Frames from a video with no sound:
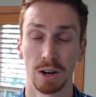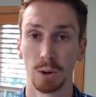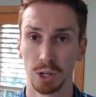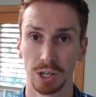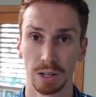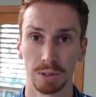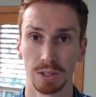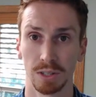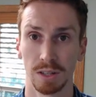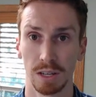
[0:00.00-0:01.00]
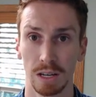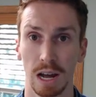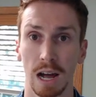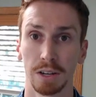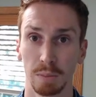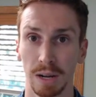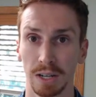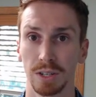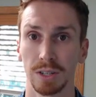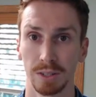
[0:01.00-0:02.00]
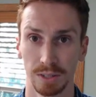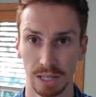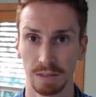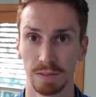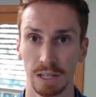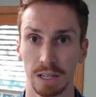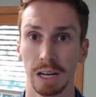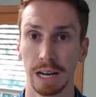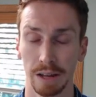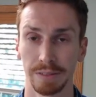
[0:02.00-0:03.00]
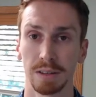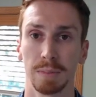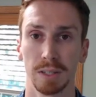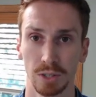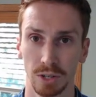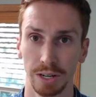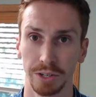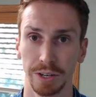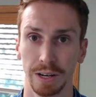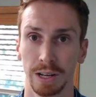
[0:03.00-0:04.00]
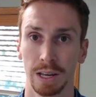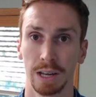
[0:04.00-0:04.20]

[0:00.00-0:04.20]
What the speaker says: OSHA, which is the Occupational Safety and Health Administration,